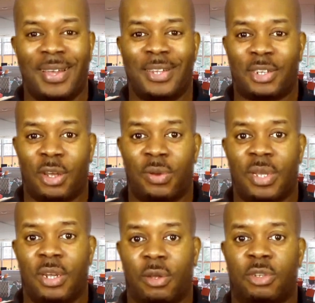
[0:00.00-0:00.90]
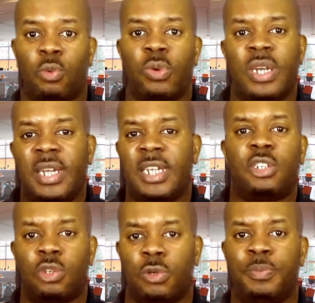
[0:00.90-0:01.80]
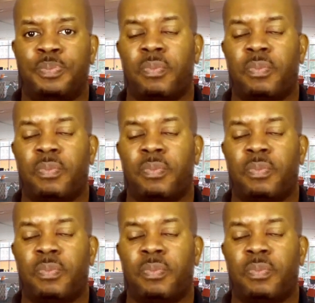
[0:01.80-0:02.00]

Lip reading: So we need to